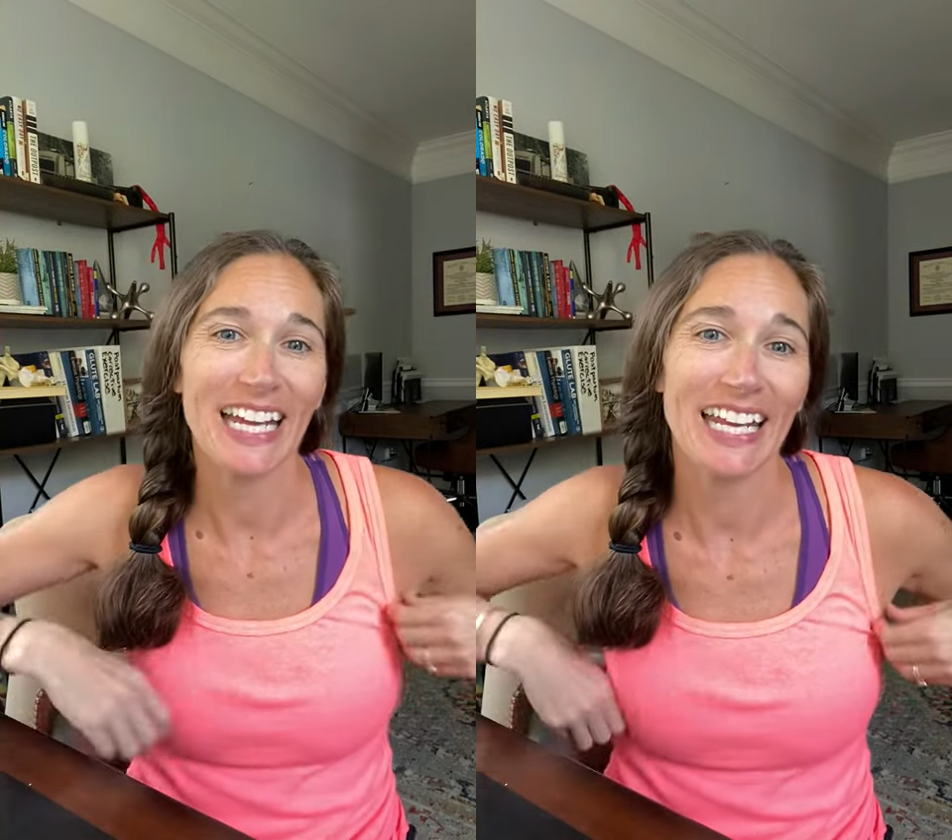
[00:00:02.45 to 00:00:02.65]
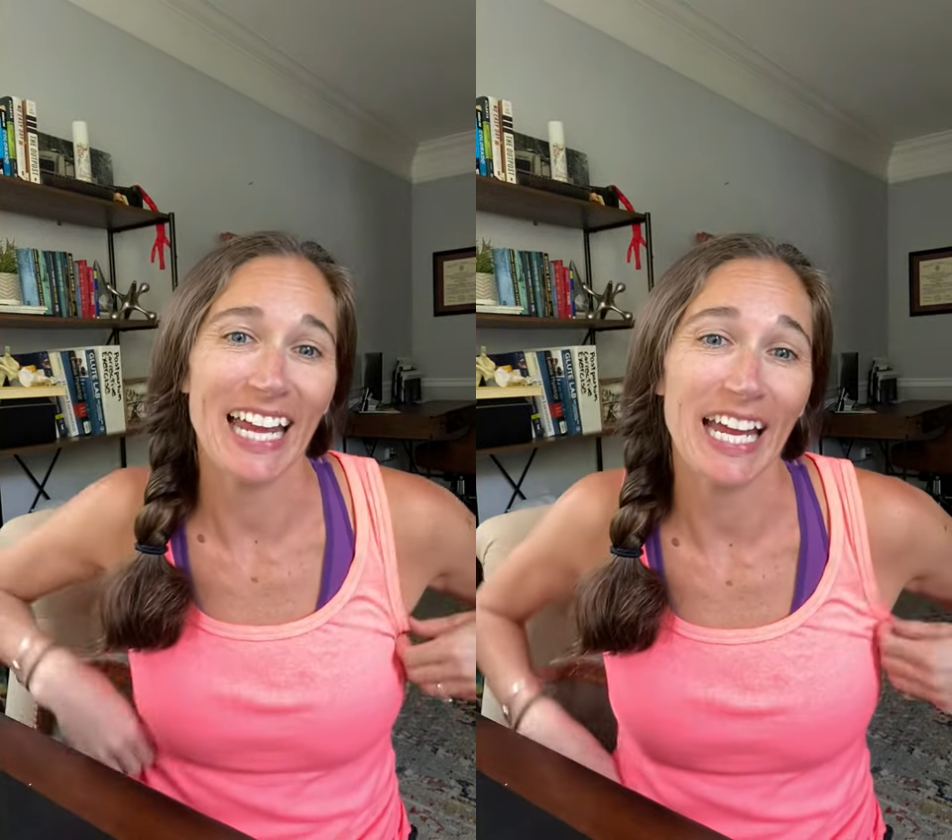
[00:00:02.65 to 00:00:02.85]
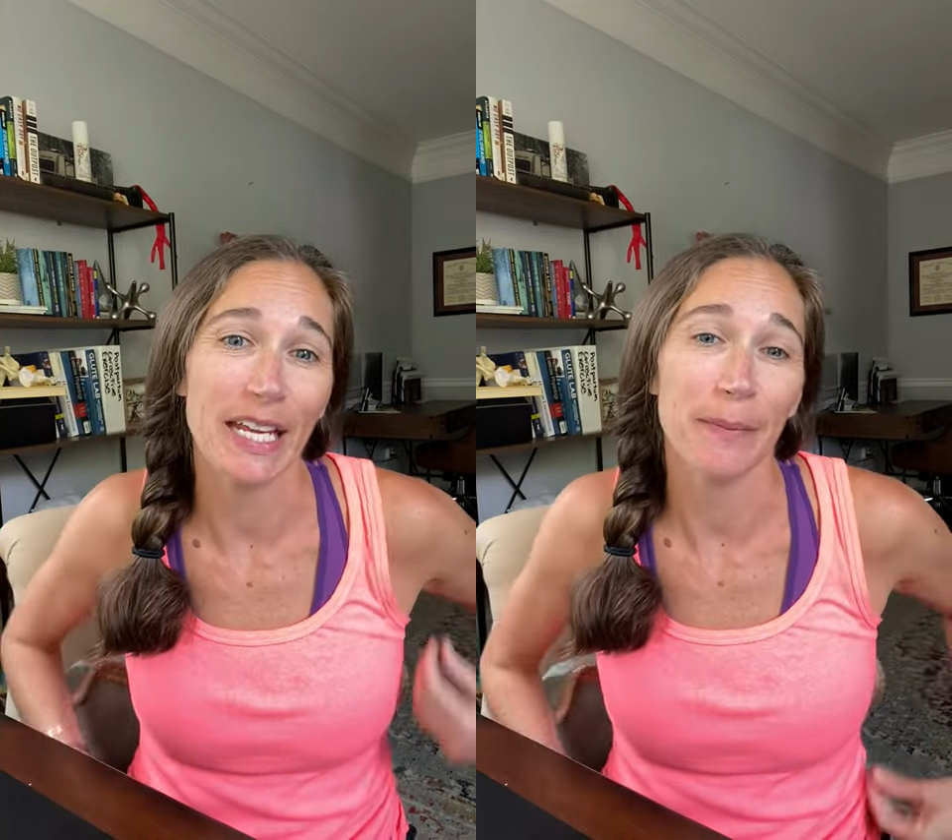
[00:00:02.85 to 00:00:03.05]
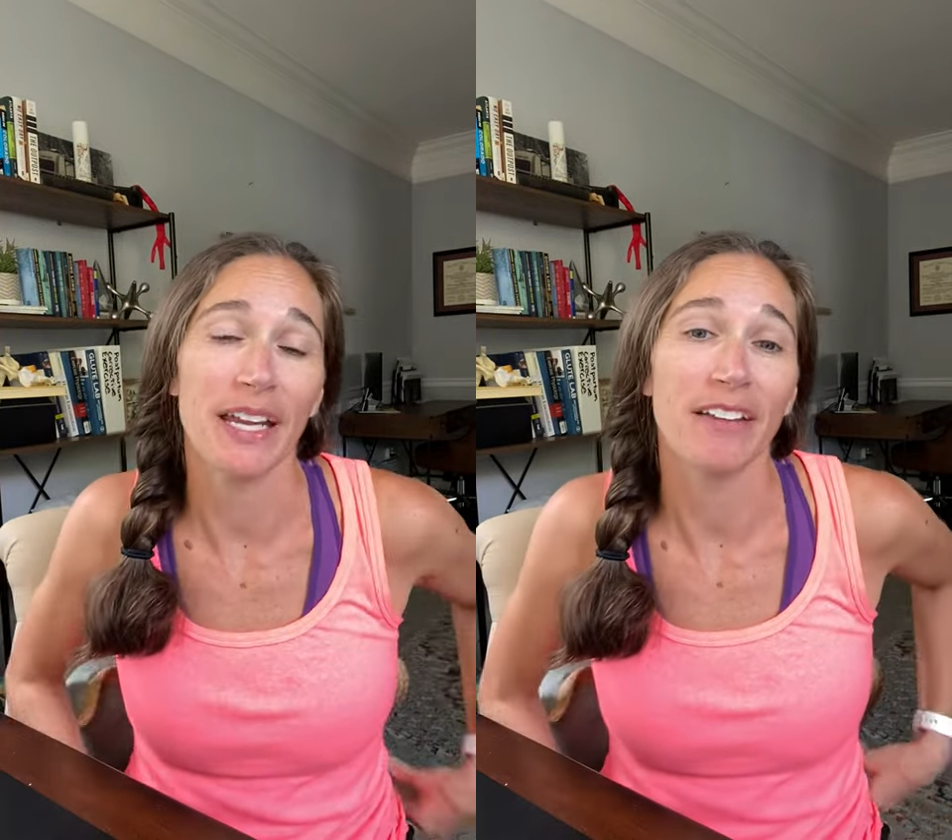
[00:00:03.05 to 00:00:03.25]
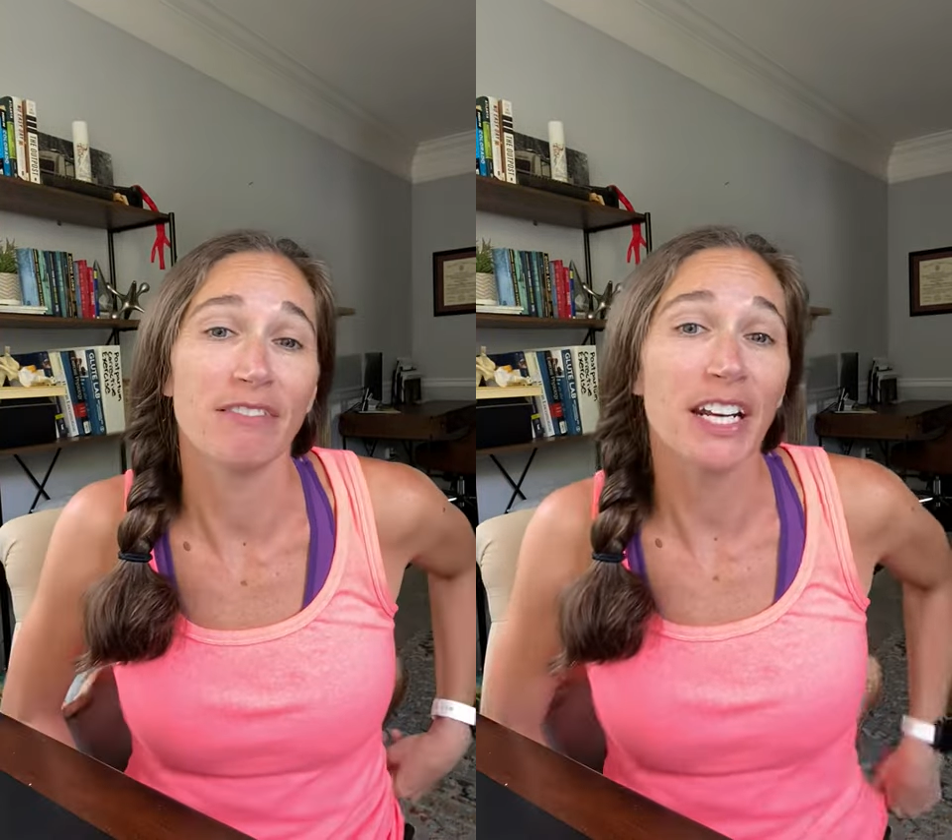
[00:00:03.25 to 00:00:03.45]
and I am
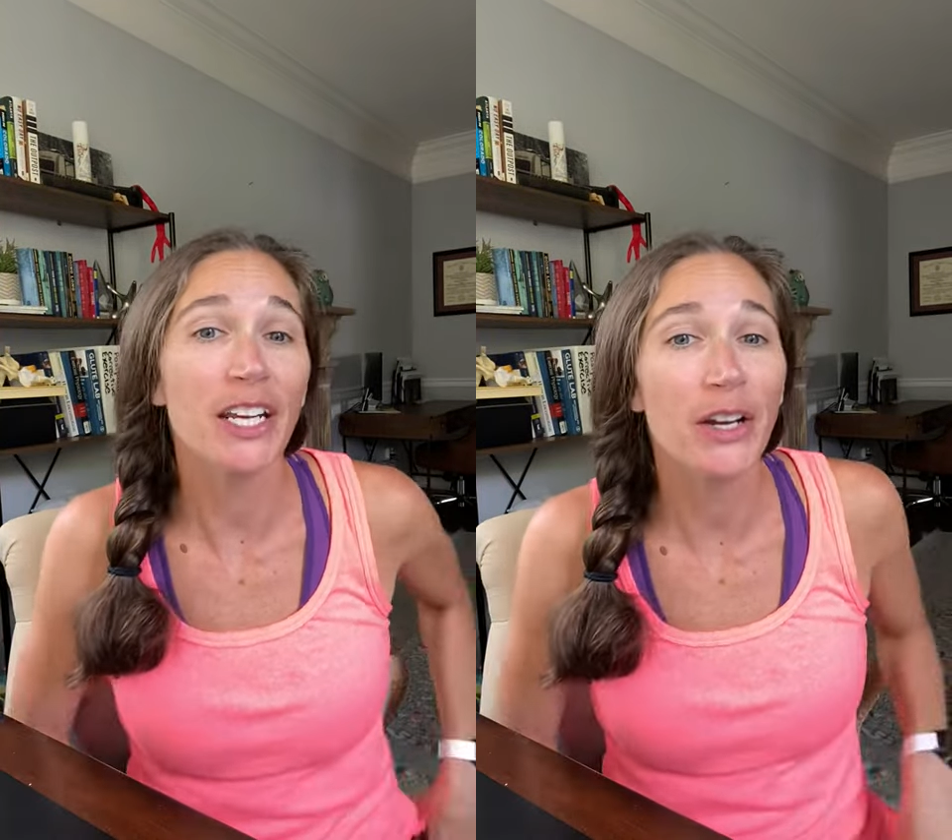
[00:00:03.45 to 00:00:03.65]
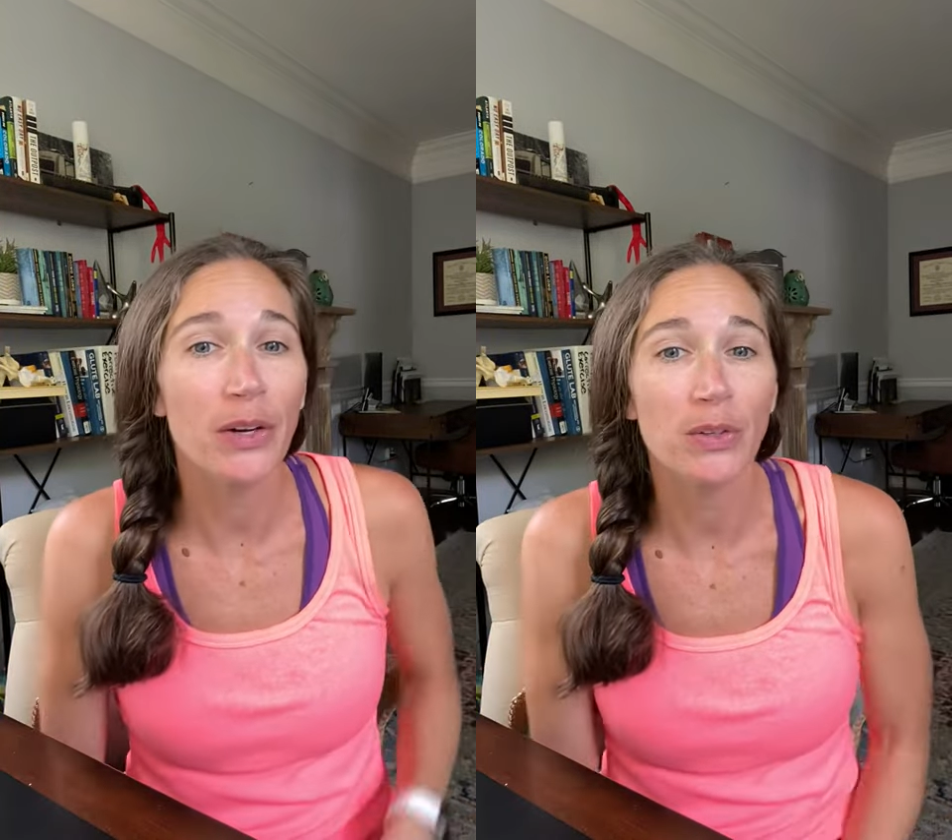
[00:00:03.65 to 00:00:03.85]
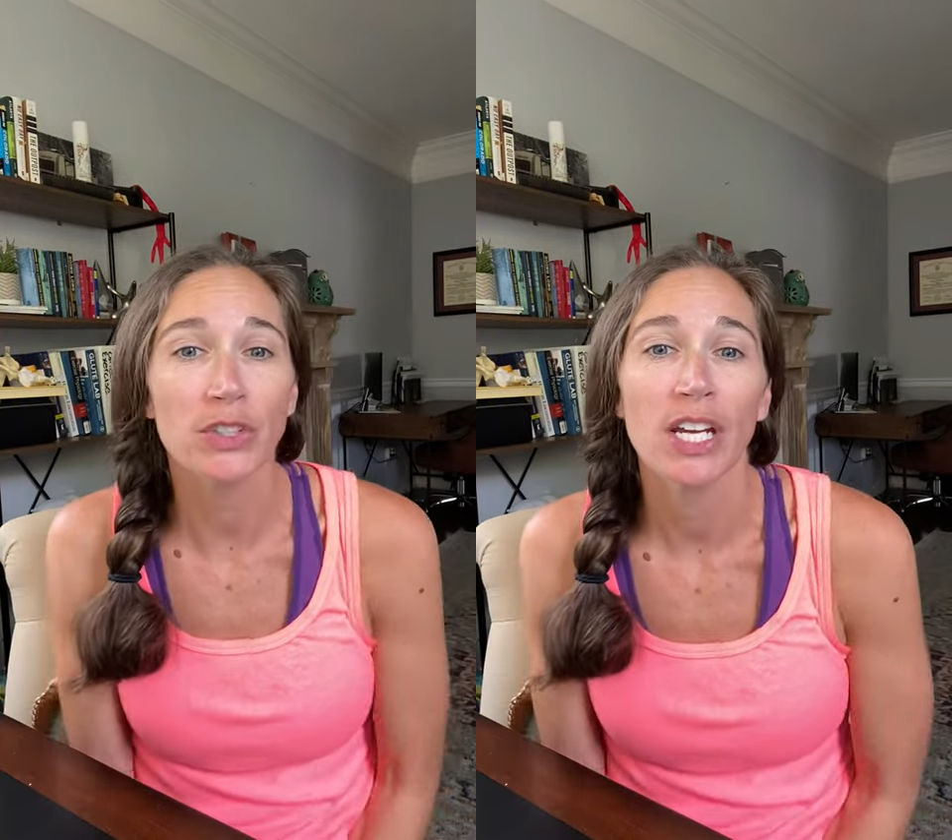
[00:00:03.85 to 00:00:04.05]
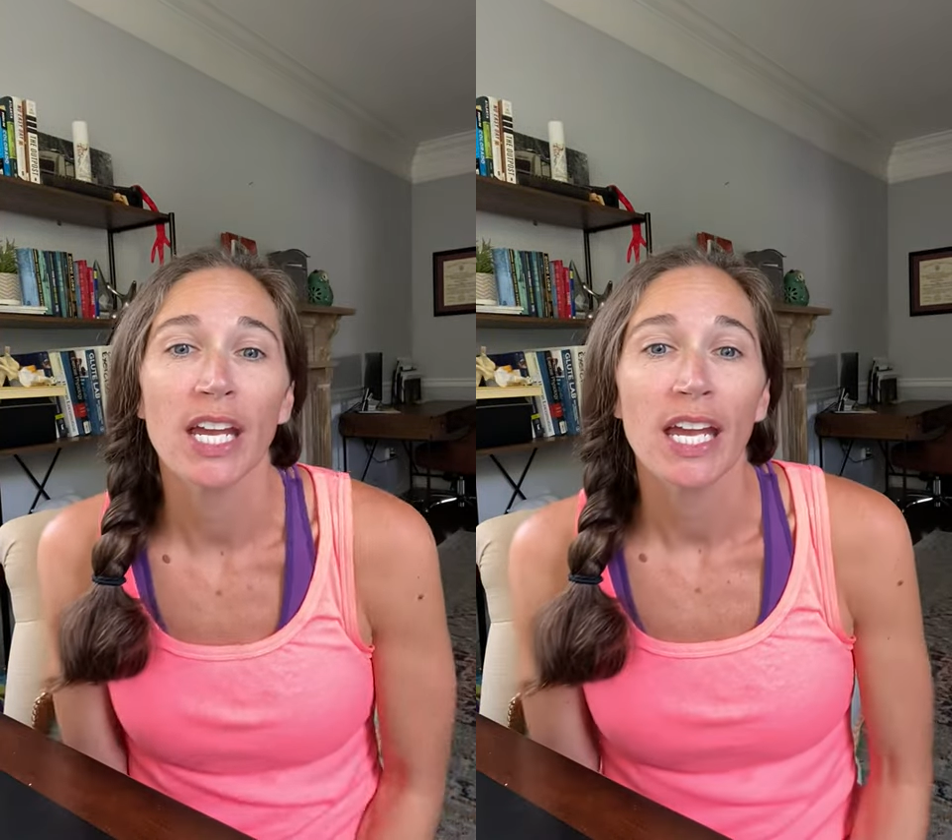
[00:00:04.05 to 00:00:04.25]
a running coach